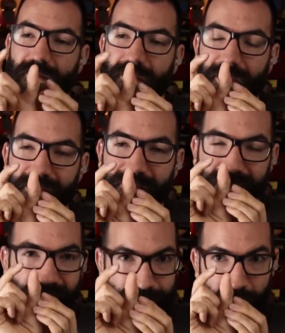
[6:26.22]
and it's
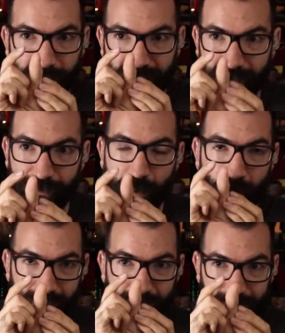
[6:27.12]
exposing for
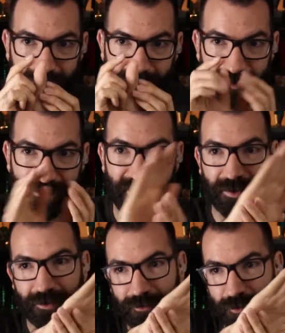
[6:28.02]
1/30th of a
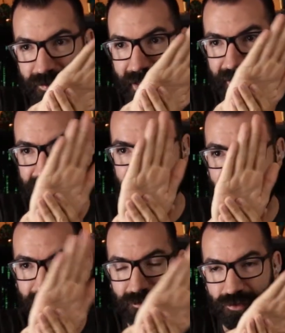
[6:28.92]
second, so it has
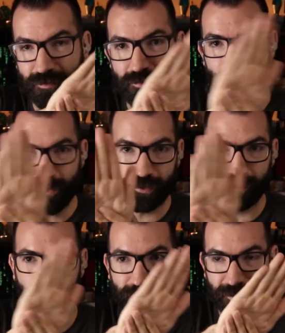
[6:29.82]
time to move
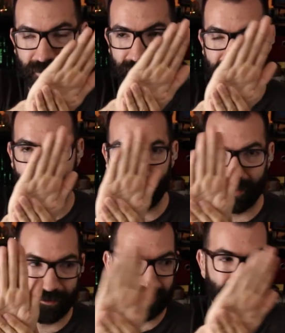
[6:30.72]
in the amount of